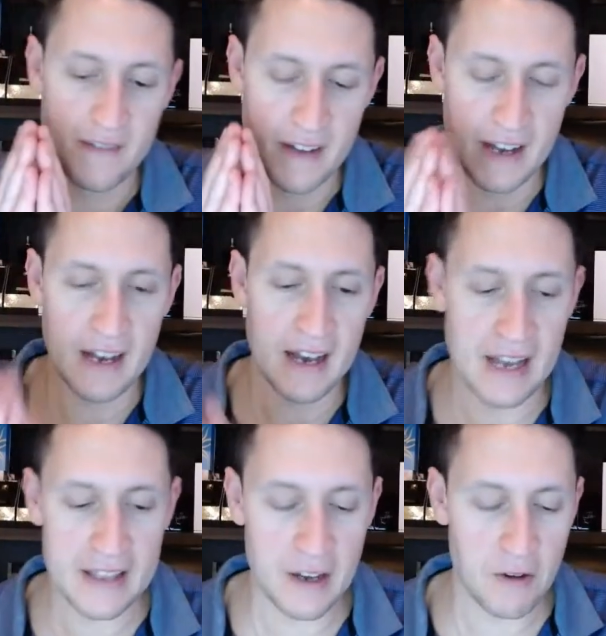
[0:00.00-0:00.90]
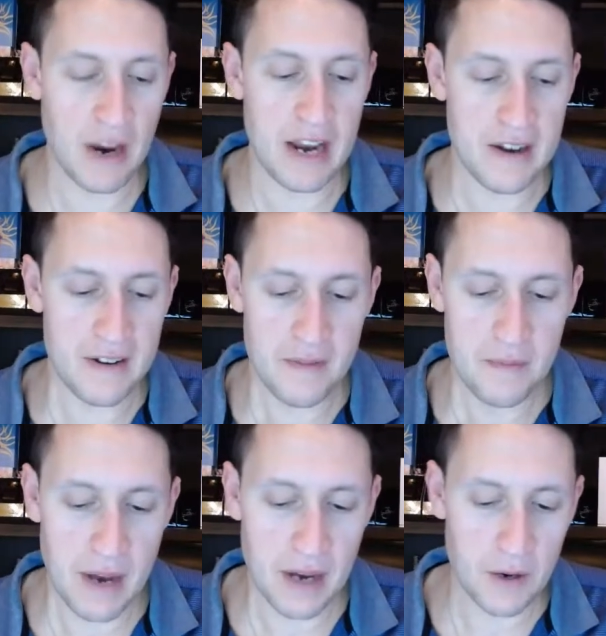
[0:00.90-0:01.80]
Uh, the great
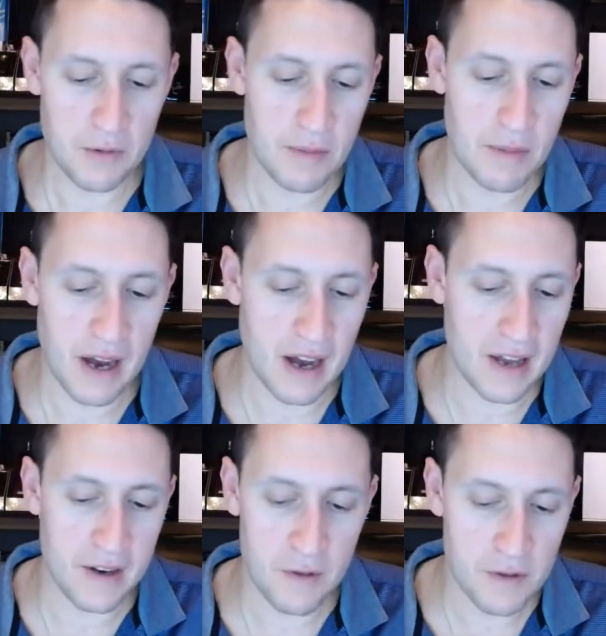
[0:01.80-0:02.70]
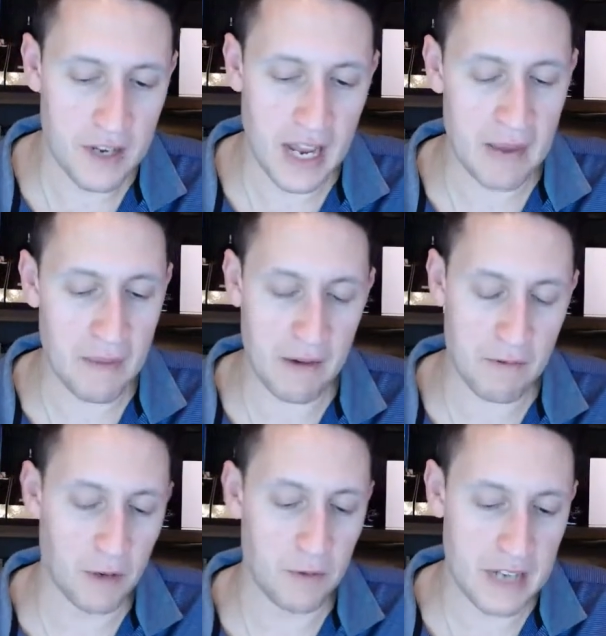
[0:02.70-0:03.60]
Paco Rabanne, whose name I
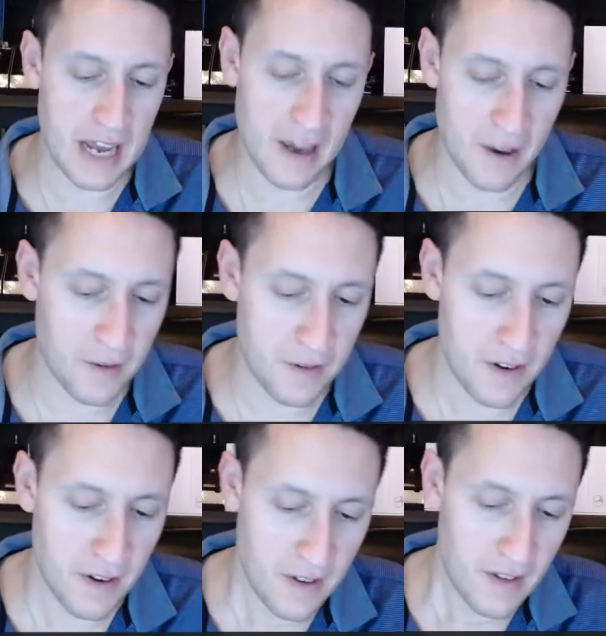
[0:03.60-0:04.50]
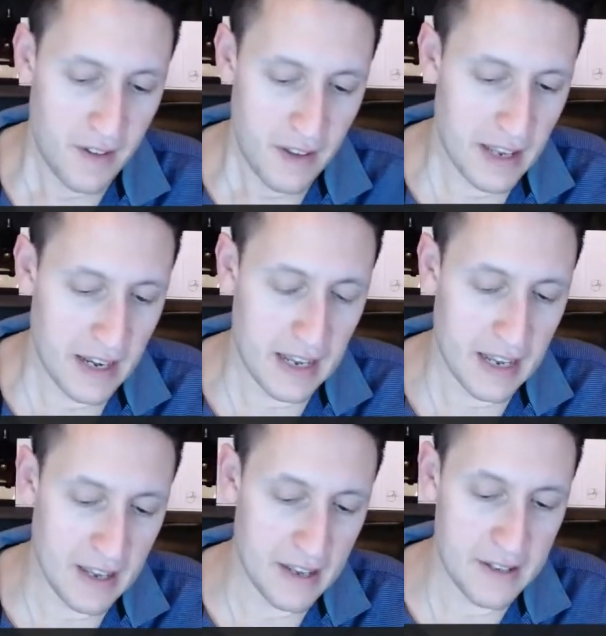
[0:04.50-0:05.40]
wrote down. It
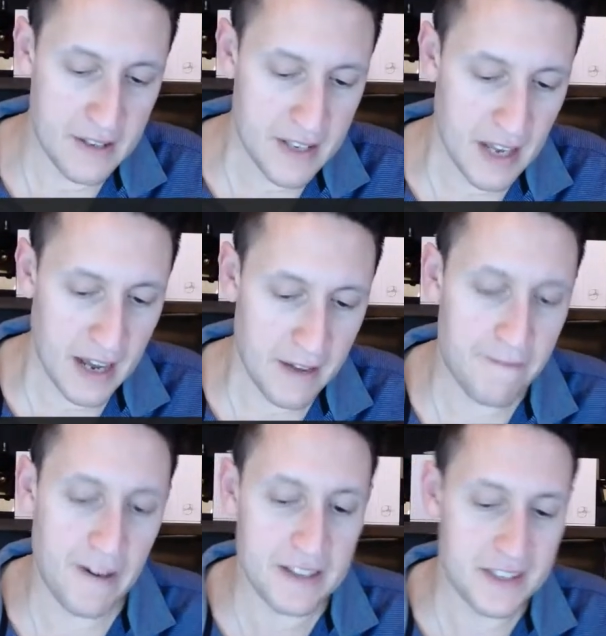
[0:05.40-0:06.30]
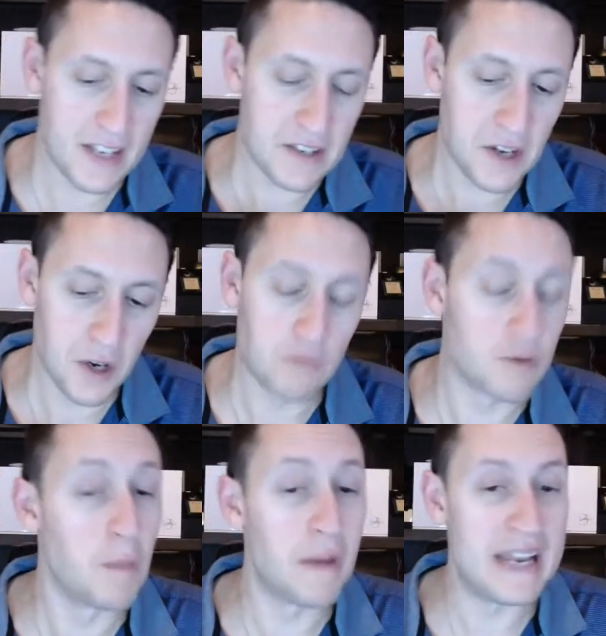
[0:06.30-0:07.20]
is uh, Francisco
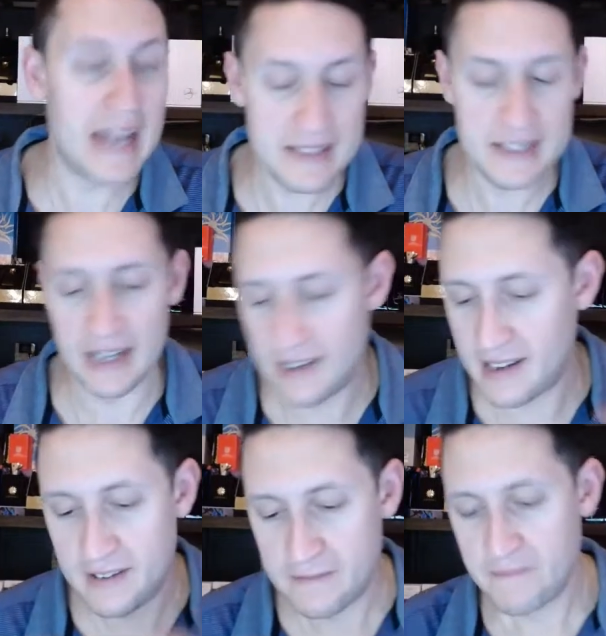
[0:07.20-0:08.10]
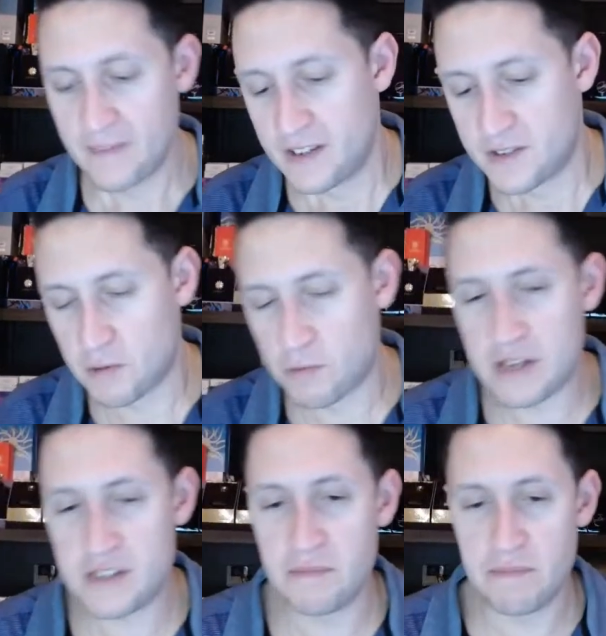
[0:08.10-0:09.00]
Rabaneda. So
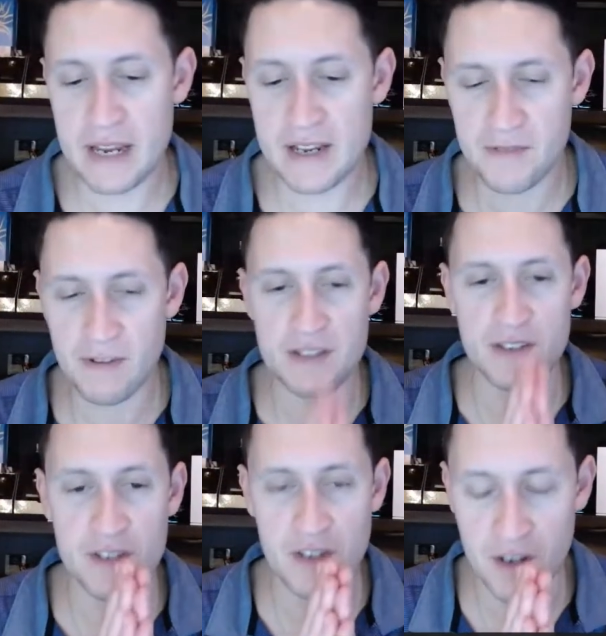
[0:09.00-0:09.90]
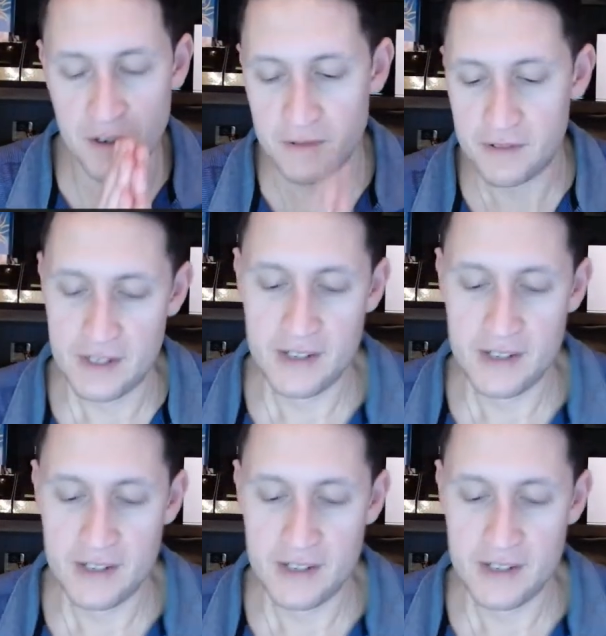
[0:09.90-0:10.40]
rest in peace, Francisco.